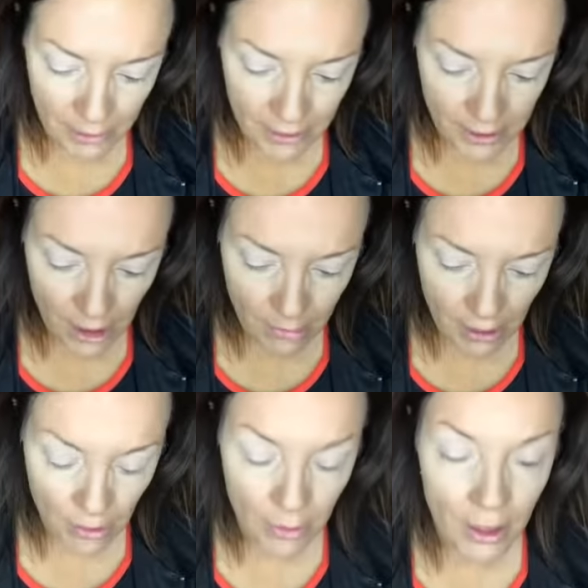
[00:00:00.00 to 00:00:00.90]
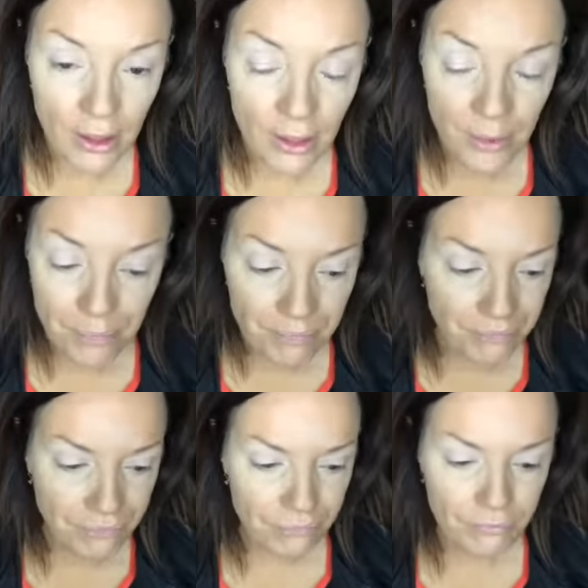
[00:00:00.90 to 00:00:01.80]
has come out with
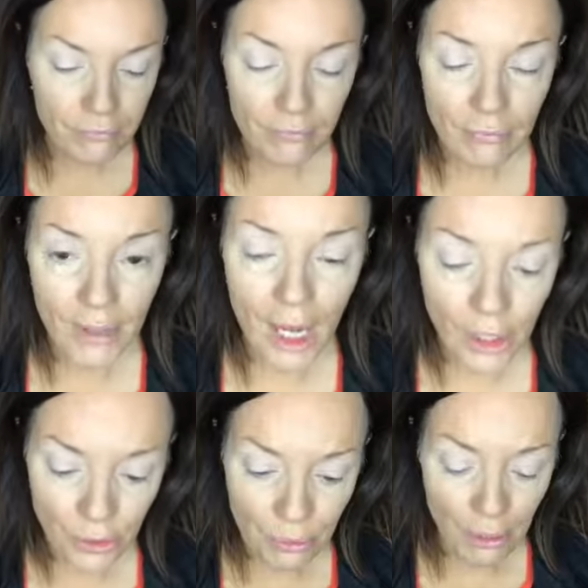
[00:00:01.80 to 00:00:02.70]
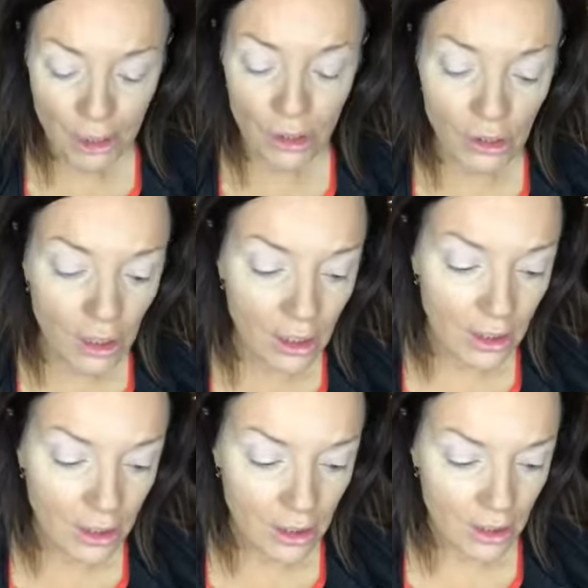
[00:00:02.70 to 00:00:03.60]
a new bundle,
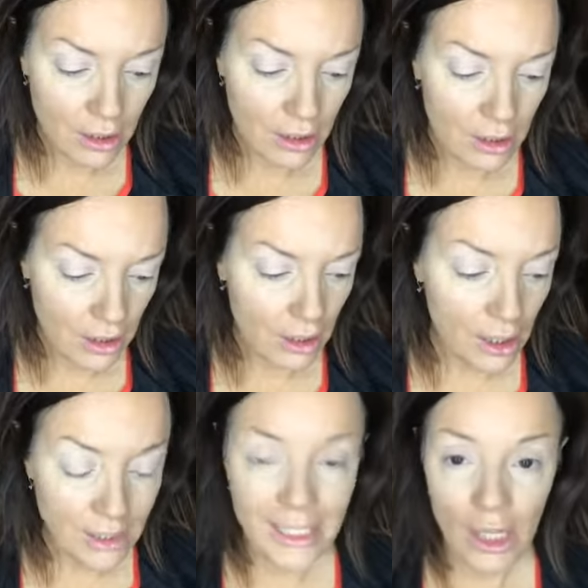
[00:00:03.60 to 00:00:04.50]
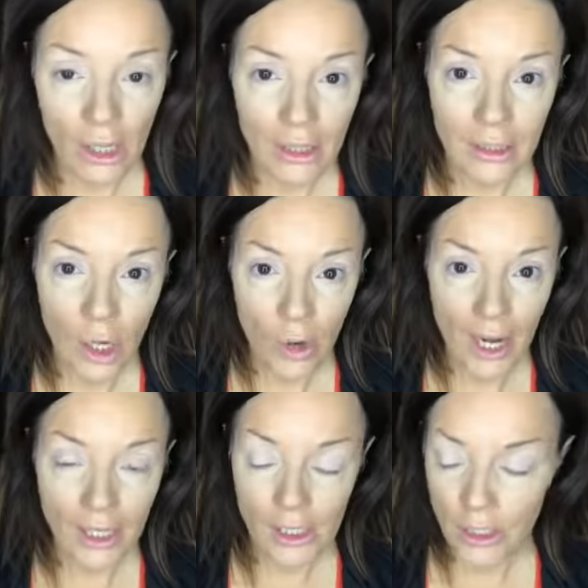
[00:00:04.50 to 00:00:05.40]
a deal, okay?
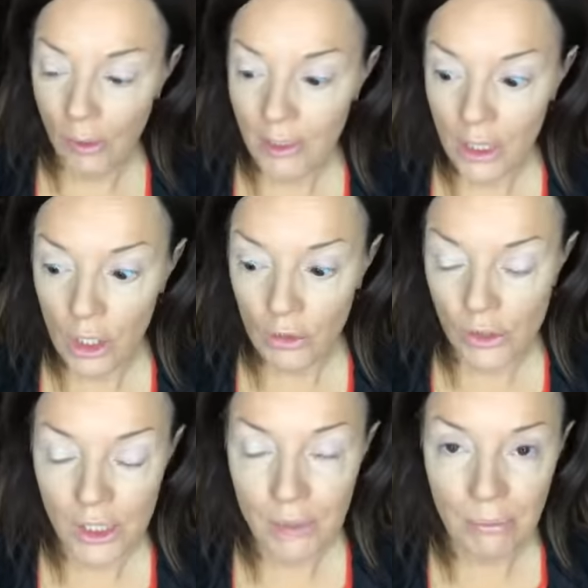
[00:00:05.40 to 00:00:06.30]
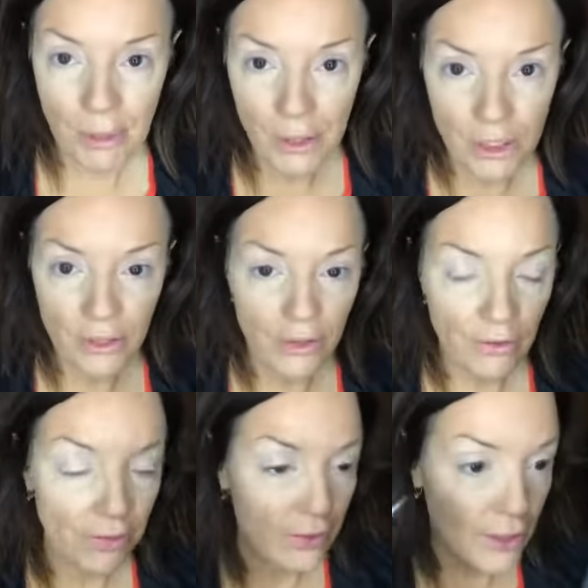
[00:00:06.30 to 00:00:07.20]
And it's always a huge, it's a bigger deal
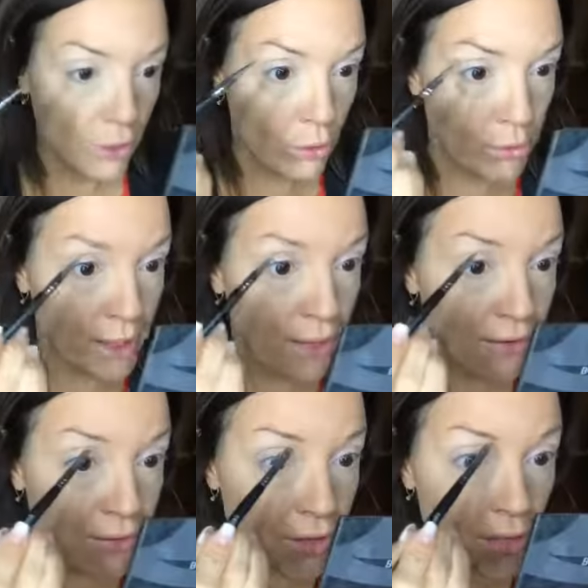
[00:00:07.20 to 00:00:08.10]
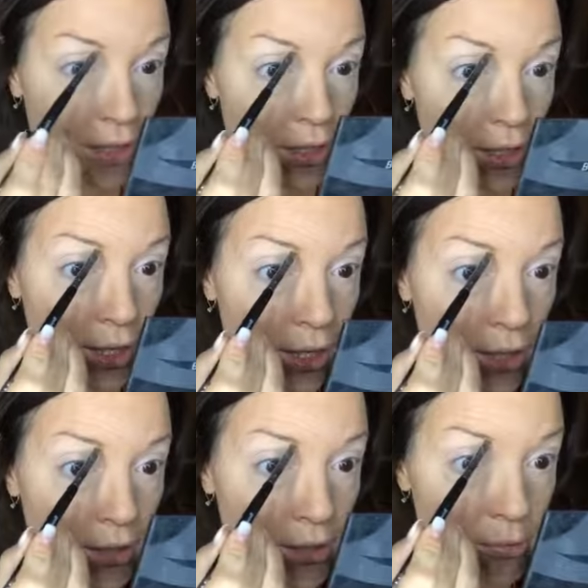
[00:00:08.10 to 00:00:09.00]
than they normally give.
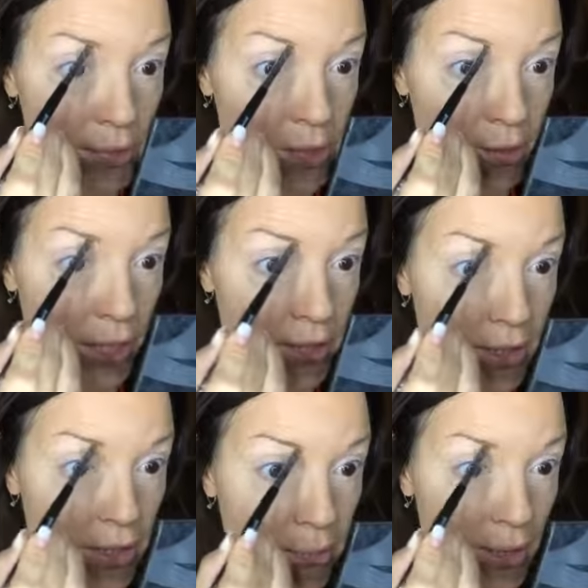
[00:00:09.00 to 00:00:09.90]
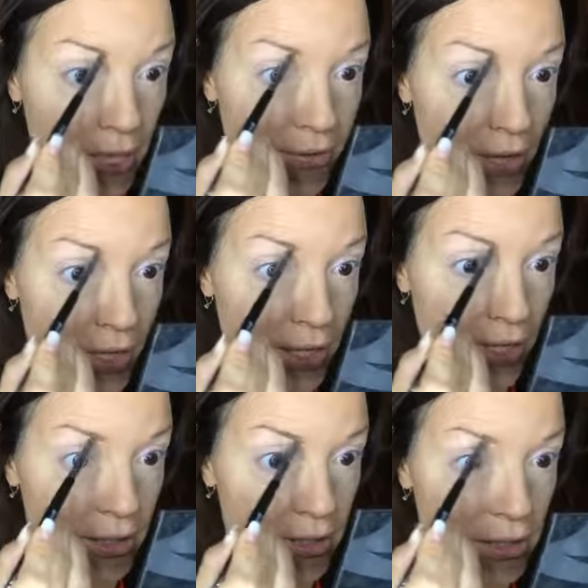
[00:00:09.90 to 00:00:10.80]
And we do eight days of Black Friday,
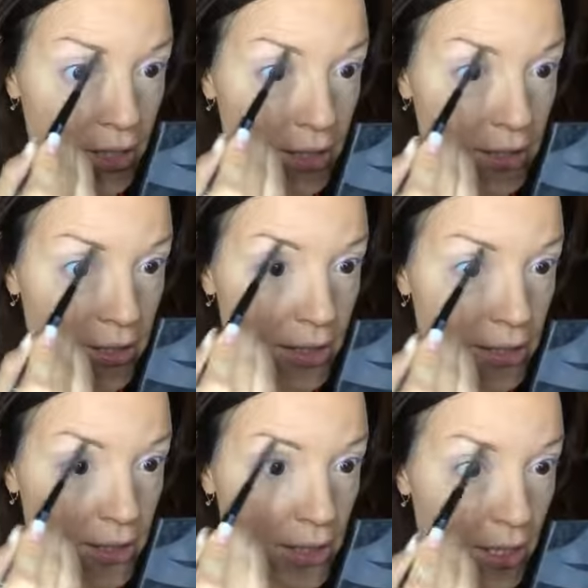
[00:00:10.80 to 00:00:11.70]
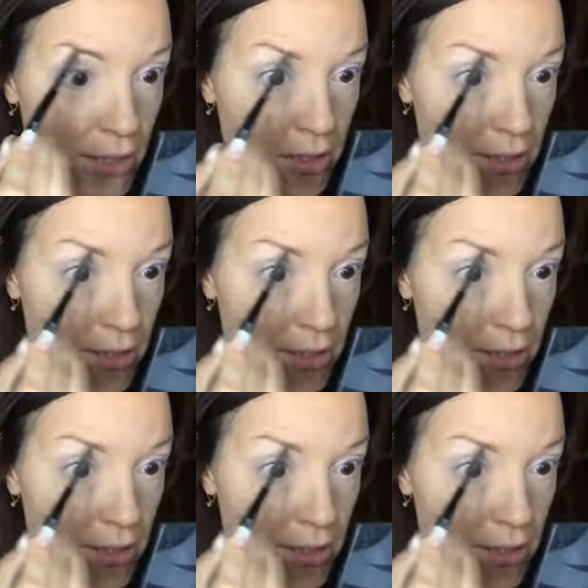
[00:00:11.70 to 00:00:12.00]
and today is day six.